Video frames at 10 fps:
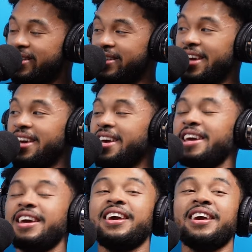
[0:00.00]

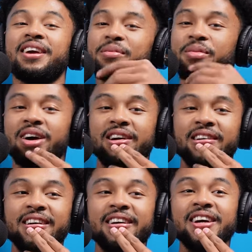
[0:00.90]
Dang, bro!
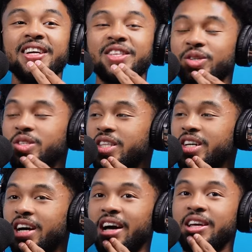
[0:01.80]
Did you see
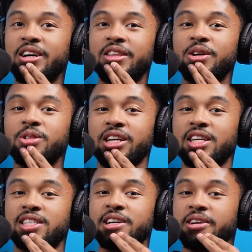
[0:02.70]
the? Uh, there was like an
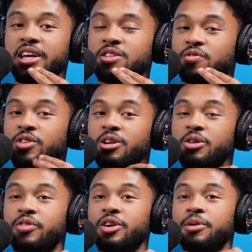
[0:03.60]
interrogation
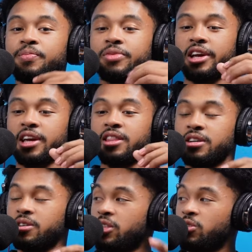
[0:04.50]
video of him, like in
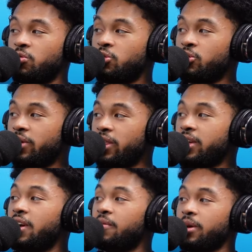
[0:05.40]
the in the room, and they
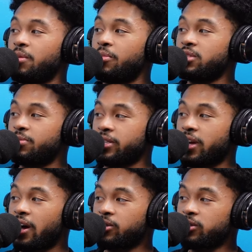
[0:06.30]
gave him like a bunch of
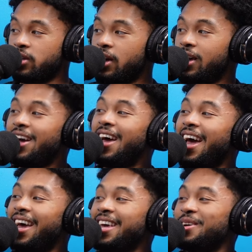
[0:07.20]
McDonald's,
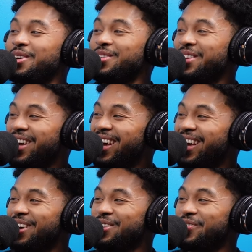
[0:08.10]
and he was
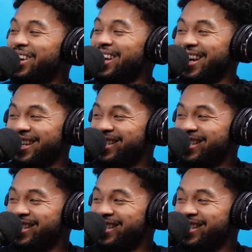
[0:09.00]
he was fucking that